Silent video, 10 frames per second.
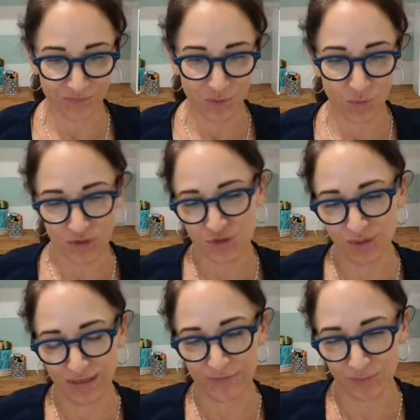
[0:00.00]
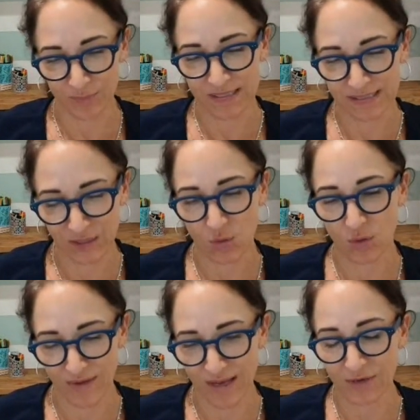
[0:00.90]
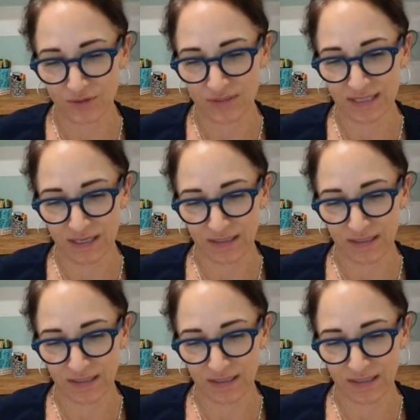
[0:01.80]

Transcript: Once you have your basic core values down,